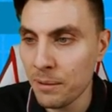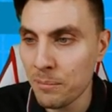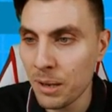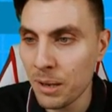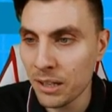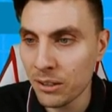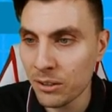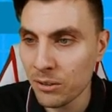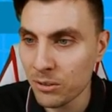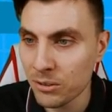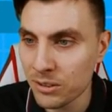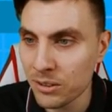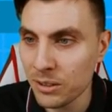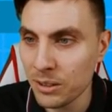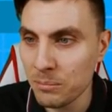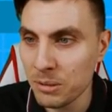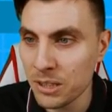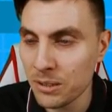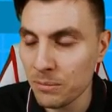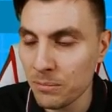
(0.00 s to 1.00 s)
Metagross going to
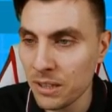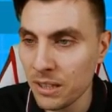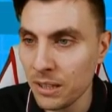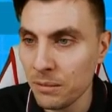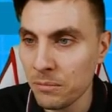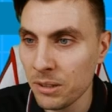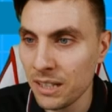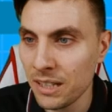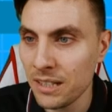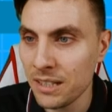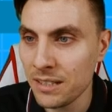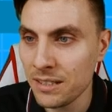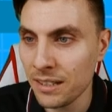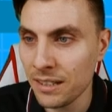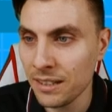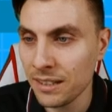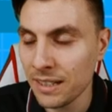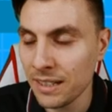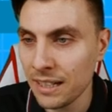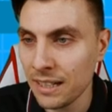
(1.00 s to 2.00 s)
be something that we need
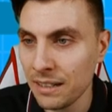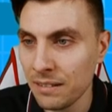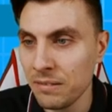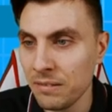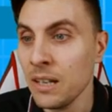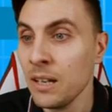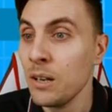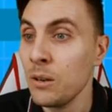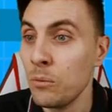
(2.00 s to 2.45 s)
to kind of